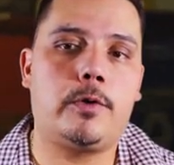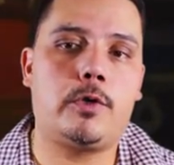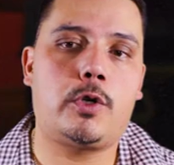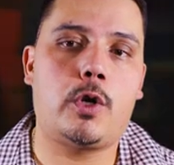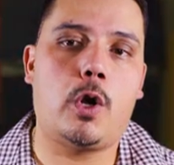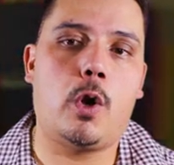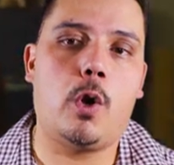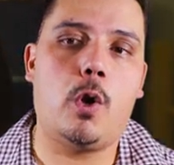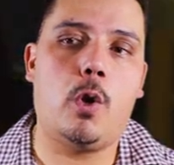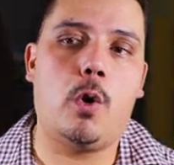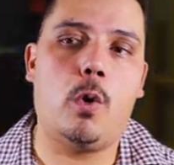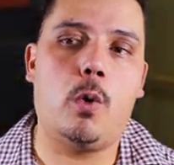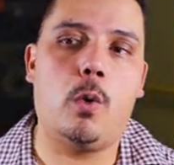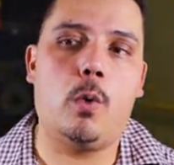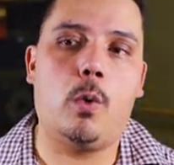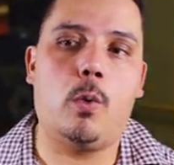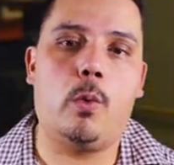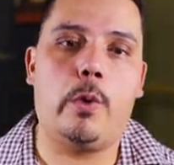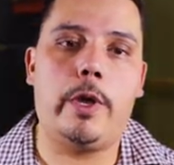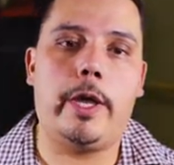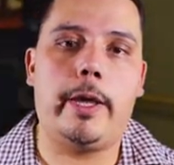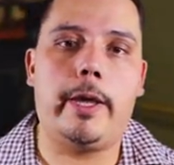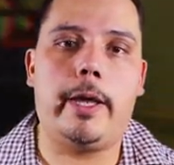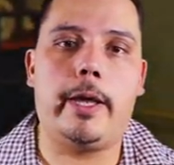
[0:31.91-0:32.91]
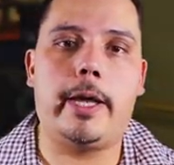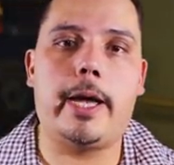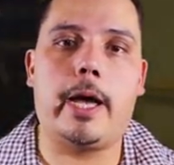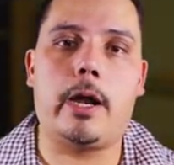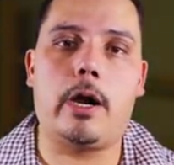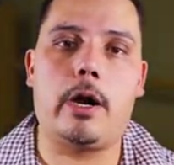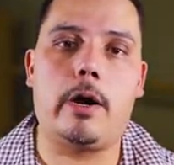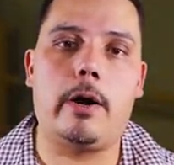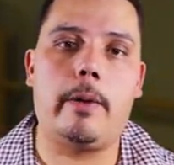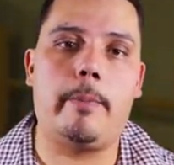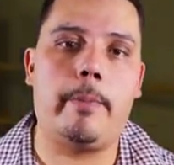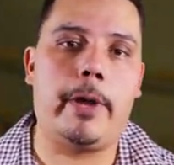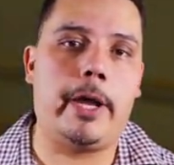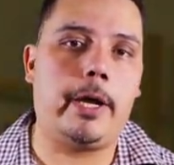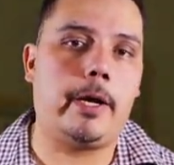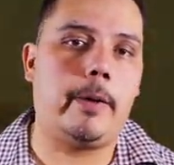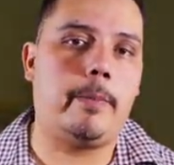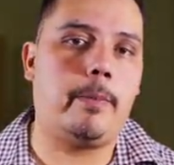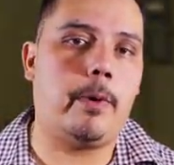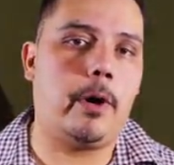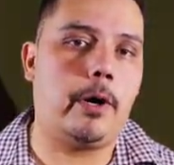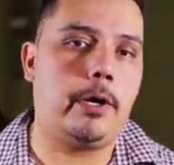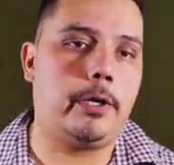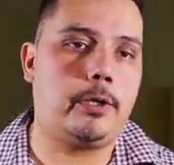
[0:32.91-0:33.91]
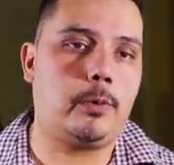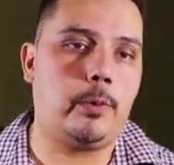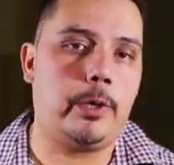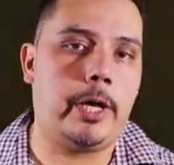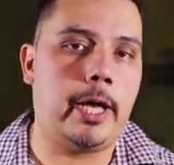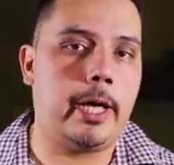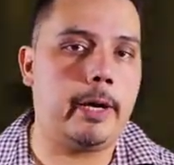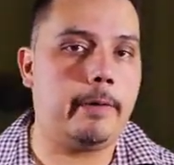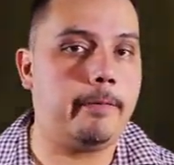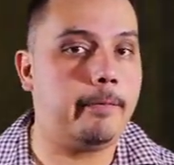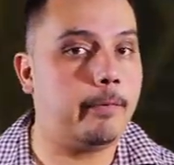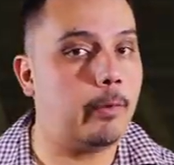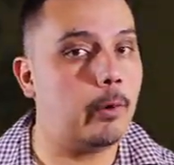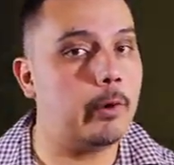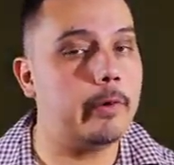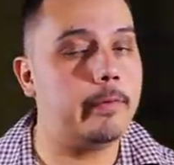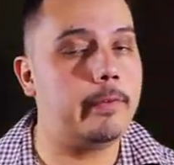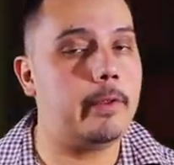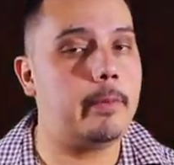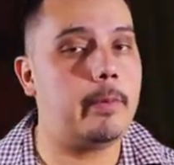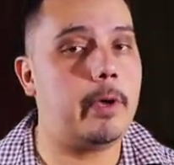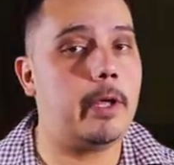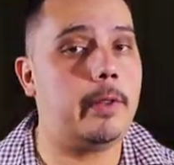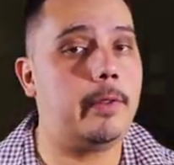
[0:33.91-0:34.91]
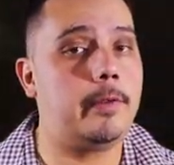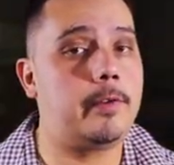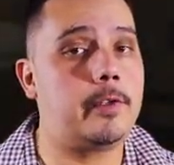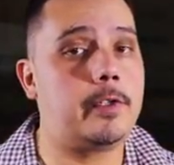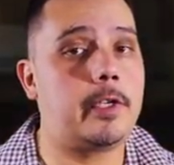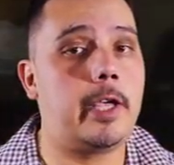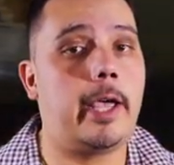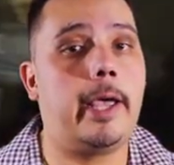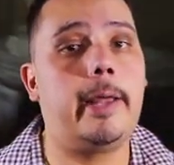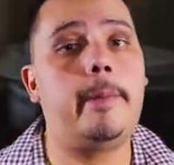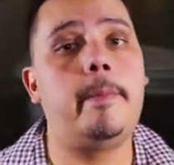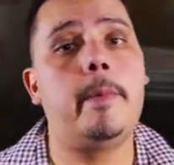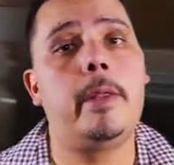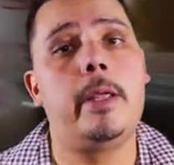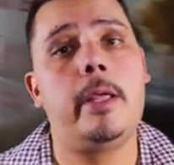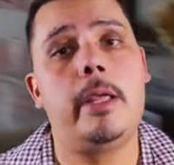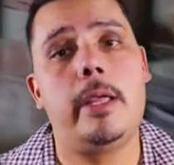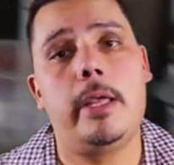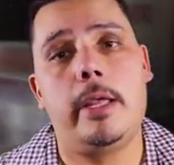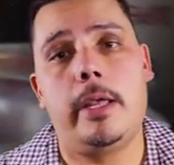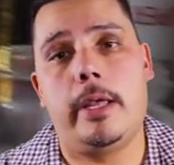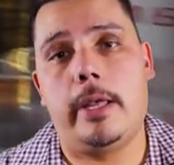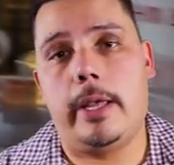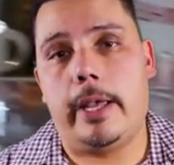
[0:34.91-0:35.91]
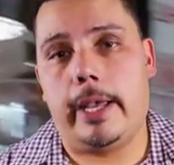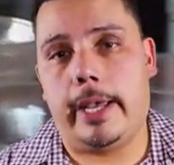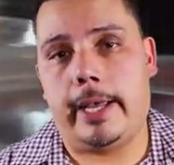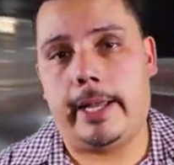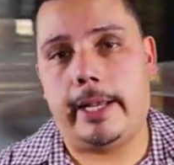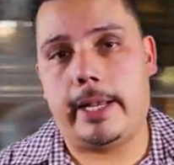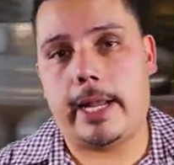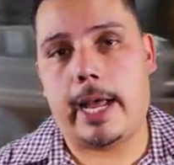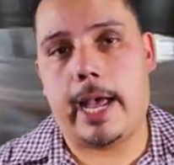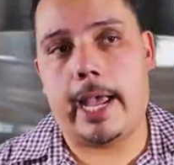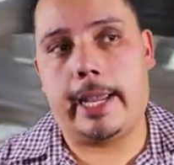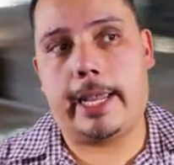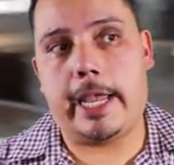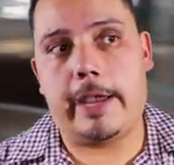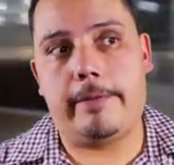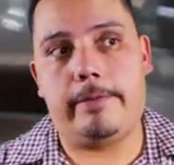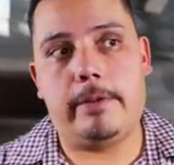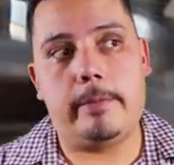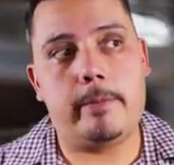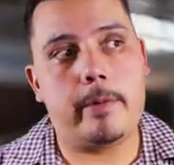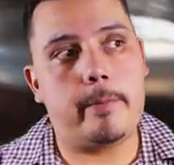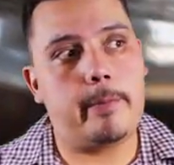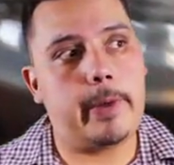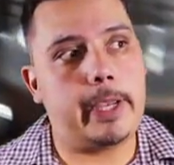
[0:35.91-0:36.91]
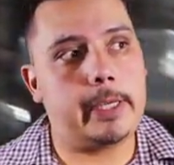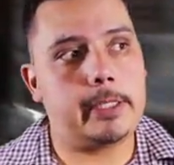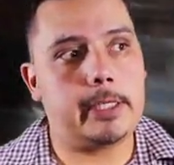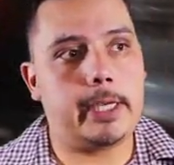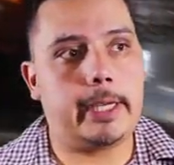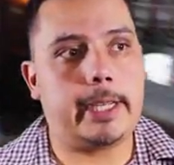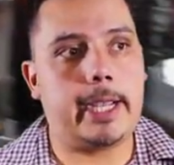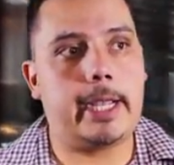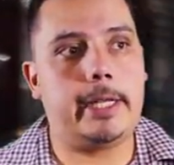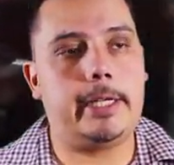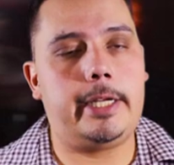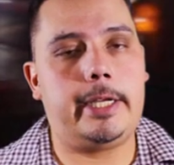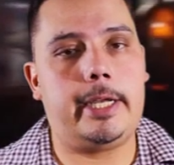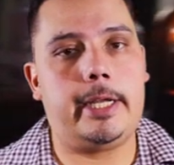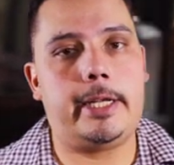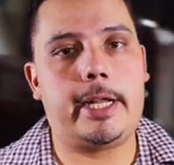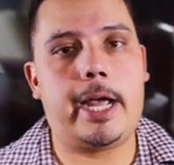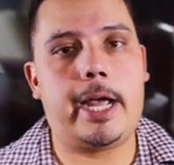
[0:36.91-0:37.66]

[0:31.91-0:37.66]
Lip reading: So we got our makeup artists, we had four of them on set, and I gave them a basic idea